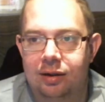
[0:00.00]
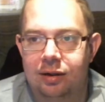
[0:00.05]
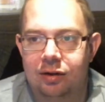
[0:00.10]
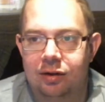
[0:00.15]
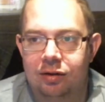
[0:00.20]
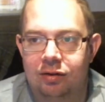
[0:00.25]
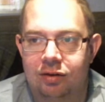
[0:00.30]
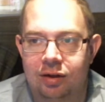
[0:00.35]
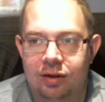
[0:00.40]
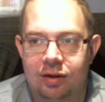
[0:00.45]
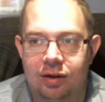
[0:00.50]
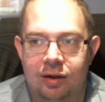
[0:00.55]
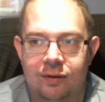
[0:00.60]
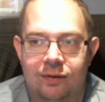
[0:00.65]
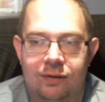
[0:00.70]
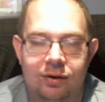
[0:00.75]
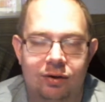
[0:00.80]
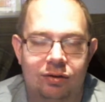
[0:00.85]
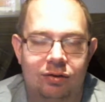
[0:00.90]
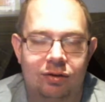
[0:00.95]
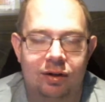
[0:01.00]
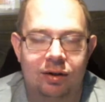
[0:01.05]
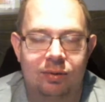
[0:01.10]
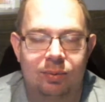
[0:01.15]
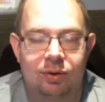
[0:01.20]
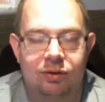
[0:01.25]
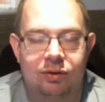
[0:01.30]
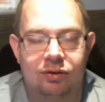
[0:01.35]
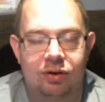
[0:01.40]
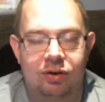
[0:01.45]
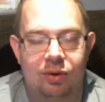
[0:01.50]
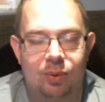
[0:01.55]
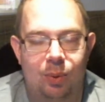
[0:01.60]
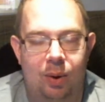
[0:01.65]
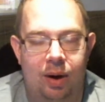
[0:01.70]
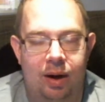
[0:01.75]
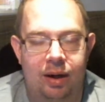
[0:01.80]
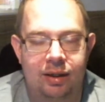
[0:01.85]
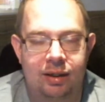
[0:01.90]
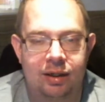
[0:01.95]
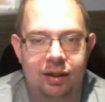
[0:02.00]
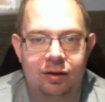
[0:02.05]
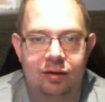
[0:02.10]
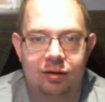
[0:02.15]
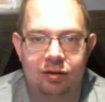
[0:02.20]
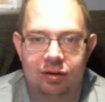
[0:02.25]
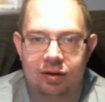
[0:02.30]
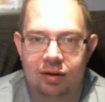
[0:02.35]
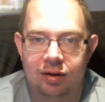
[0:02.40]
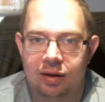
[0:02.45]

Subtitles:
Still, at first it was quiet,